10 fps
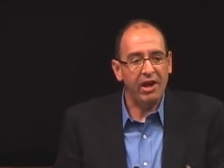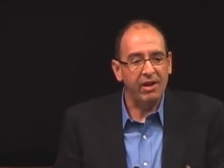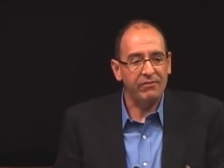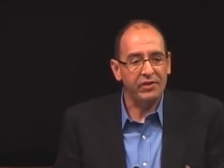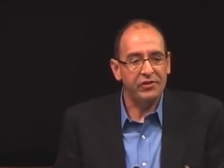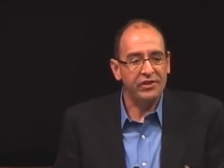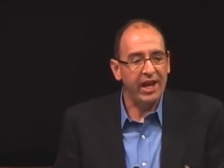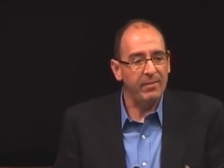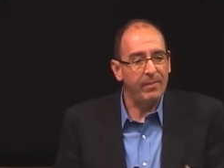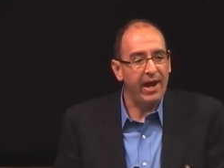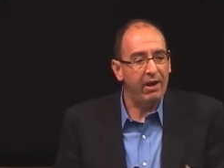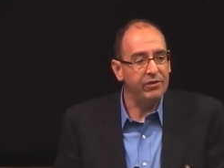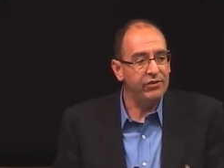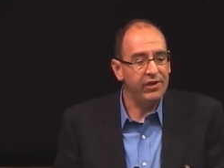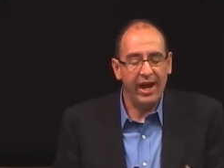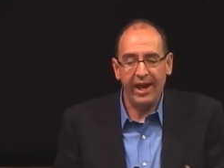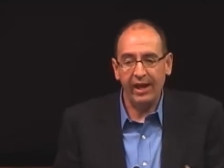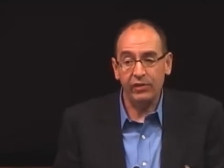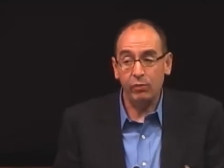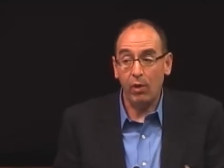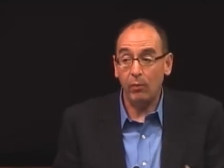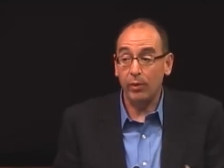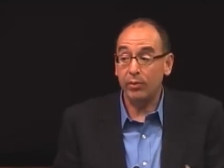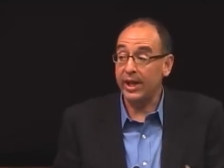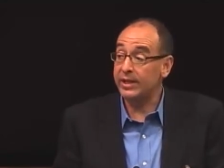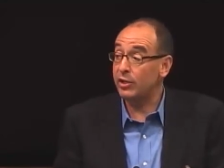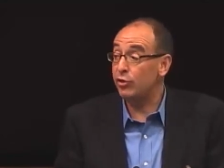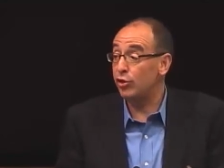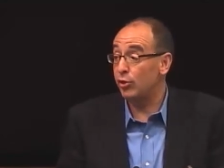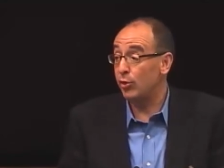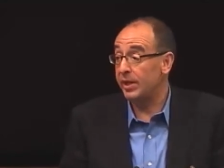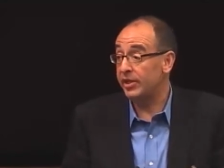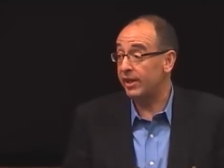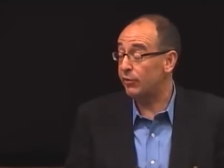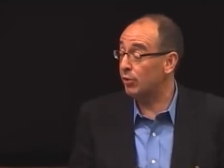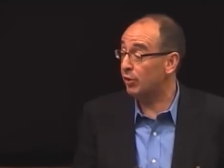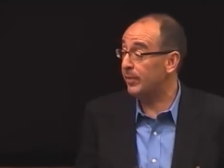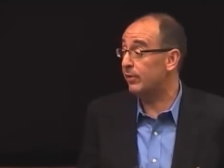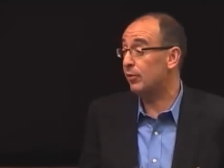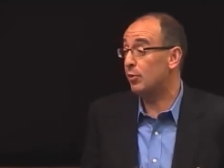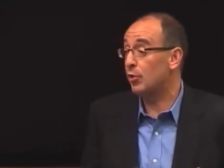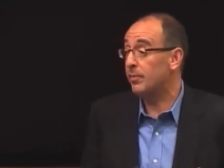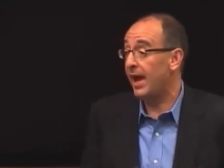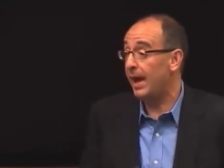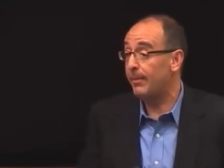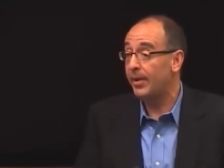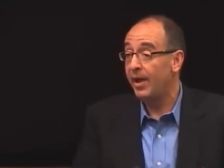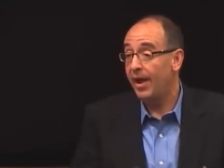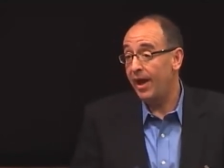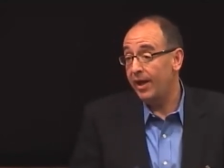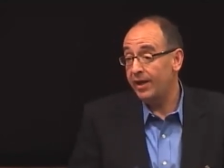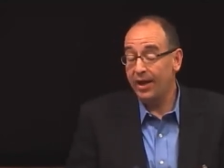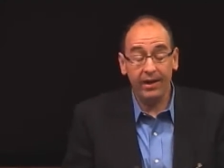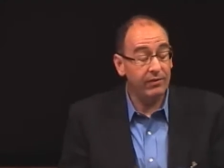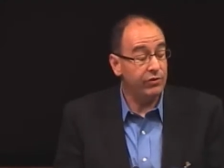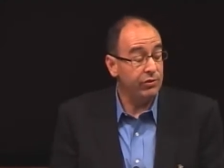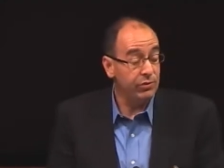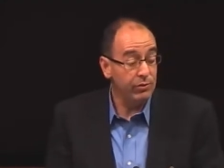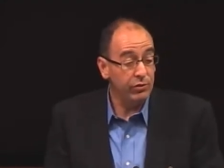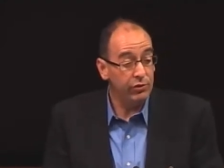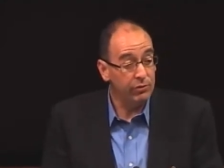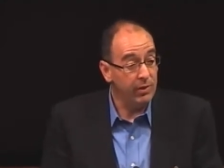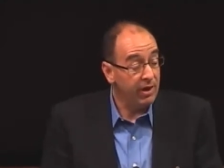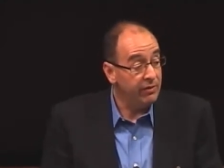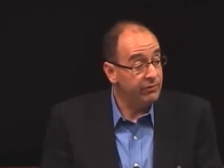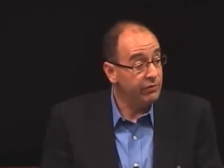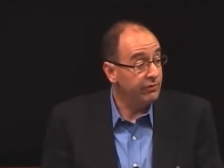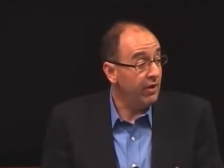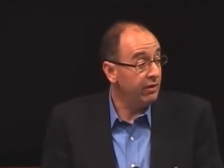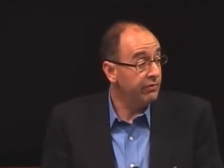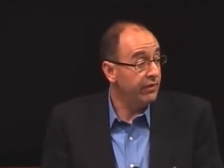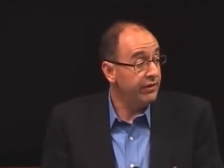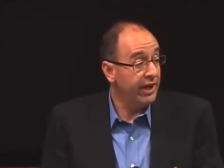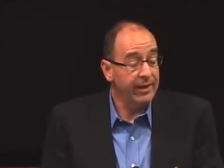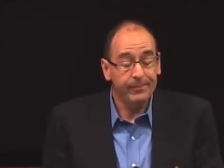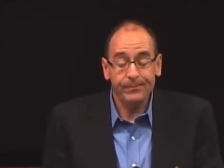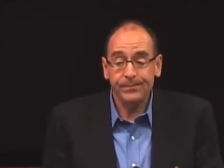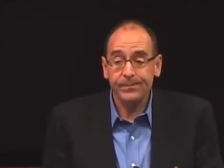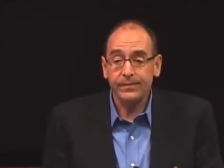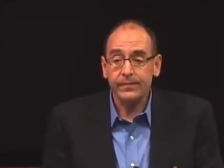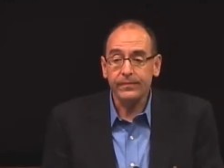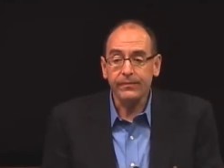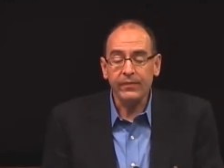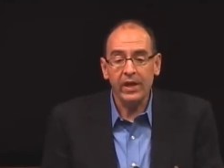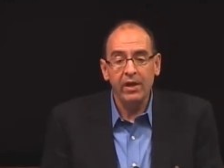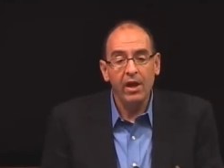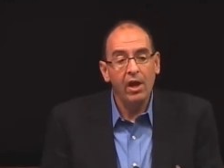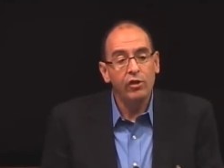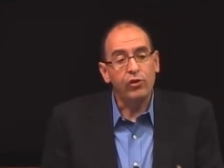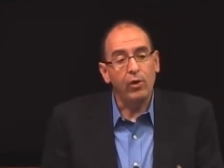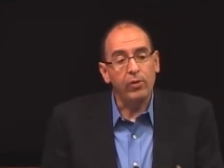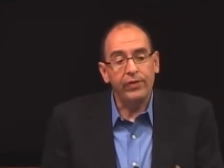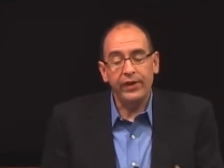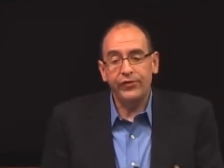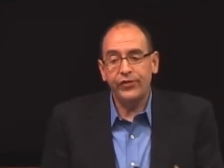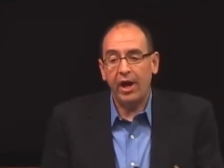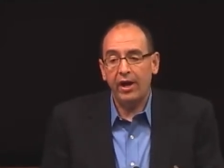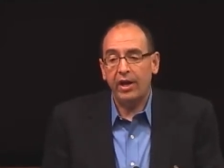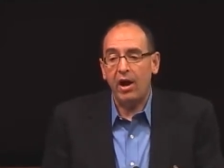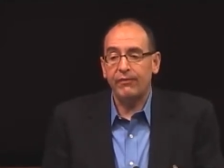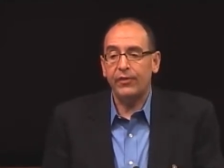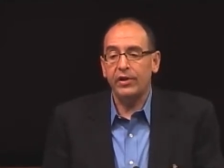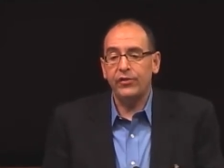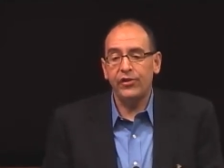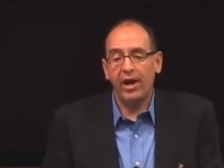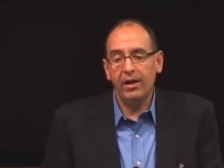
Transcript: conference came about and what we're planning to do, and to give you a little bit of a roadmap uh, to, to, uh, to follow for the day. So this uh, conference,